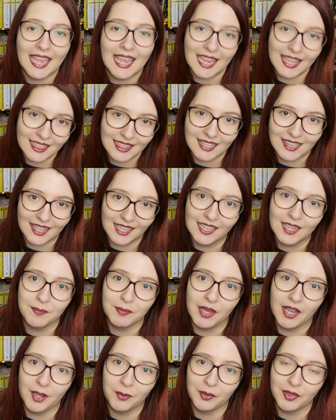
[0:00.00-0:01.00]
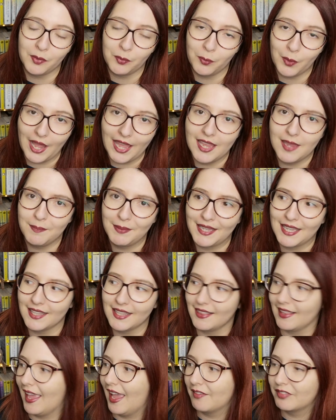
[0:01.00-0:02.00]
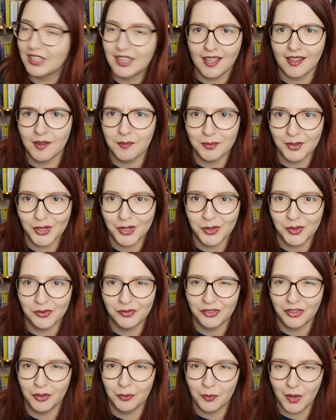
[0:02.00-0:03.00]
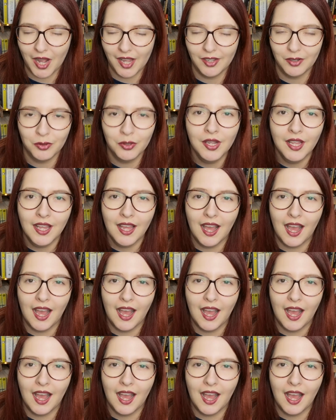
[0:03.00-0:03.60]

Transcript: in the time that I was away because I haven't done a book haul for a while.